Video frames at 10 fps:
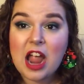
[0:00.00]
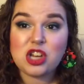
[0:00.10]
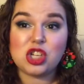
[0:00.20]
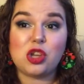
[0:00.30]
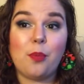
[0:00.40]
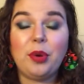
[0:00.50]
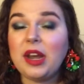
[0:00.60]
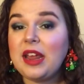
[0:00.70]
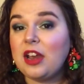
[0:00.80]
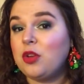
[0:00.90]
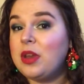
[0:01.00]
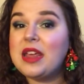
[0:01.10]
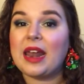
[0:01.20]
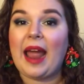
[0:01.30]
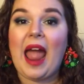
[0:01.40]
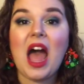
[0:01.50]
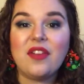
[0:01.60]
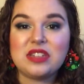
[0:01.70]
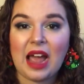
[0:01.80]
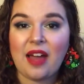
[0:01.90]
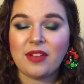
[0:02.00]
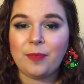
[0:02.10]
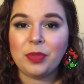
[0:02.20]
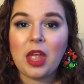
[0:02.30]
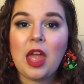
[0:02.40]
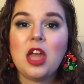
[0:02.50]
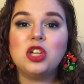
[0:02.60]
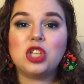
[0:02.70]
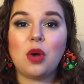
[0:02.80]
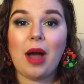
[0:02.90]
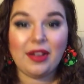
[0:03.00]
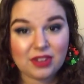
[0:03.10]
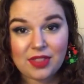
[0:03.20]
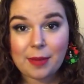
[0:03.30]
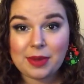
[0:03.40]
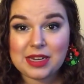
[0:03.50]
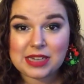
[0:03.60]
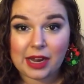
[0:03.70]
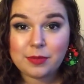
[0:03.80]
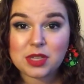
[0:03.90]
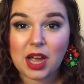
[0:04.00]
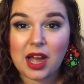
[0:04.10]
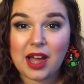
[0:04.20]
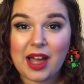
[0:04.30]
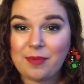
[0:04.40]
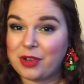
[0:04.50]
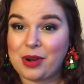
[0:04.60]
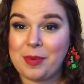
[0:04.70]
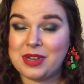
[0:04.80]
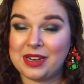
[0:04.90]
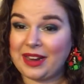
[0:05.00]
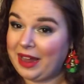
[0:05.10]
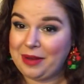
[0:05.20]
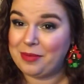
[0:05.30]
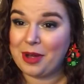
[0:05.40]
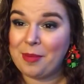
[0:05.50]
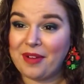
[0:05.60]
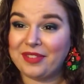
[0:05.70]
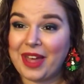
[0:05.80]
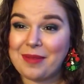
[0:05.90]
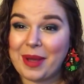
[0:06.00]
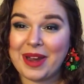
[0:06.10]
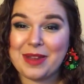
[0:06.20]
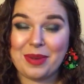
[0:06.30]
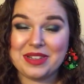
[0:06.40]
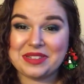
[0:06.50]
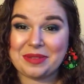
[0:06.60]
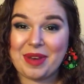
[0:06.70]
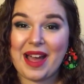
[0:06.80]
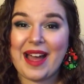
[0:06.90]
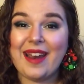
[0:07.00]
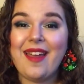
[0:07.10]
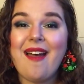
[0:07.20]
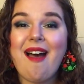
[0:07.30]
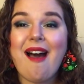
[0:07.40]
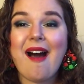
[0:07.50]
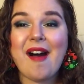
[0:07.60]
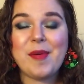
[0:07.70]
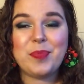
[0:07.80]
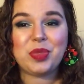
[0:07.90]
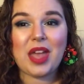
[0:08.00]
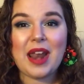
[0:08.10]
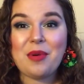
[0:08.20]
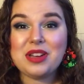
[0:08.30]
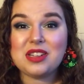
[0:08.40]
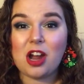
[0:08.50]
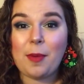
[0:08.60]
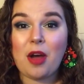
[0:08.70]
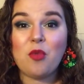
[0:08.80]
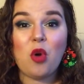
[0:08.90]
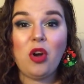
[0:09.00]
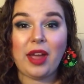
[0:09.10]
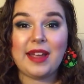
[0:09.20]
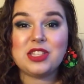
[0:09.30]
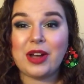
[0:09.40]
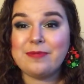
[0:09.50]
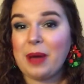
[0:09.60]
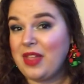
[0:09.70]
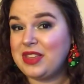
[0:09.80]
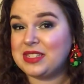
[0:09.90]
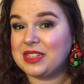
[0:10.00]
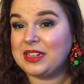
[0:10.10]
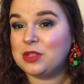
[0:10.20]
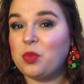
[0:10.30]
It's just so pretty and unique and I have to have it. So I've done that many times. I'm not trying to pretend like I'm above that by any means, because I'm not. And I wanted to talk about, okay, so I bought these things.